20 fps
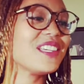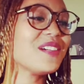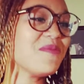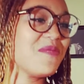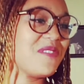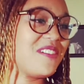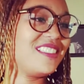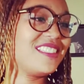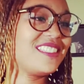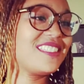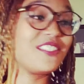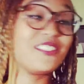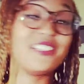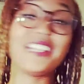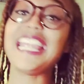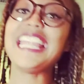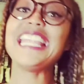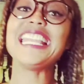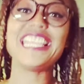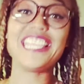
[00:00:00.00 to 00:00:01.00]
at once, or
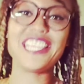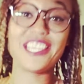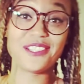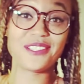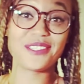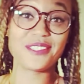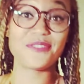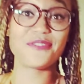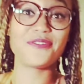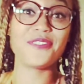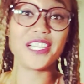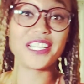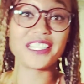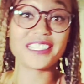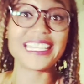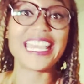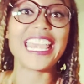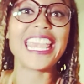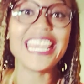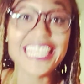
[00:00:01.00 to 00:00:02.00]
80 years of
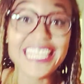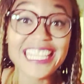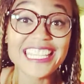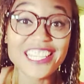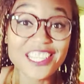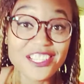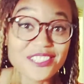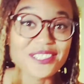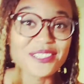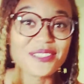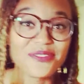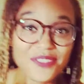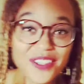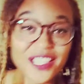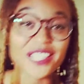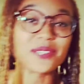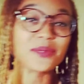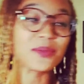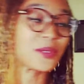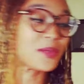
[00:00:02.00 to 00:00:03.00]
fucks. 80 years of
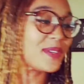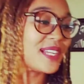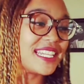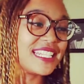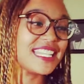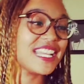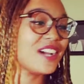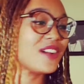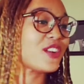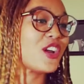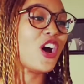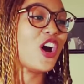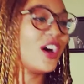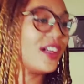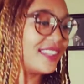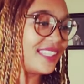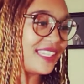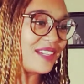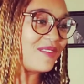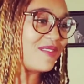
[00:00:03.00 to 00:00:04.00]
fucks will rain down
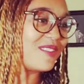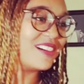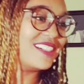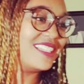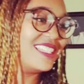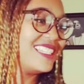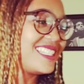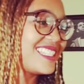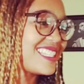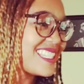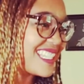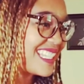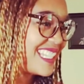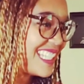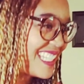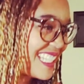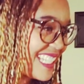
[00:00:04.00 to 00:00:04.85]
all at once.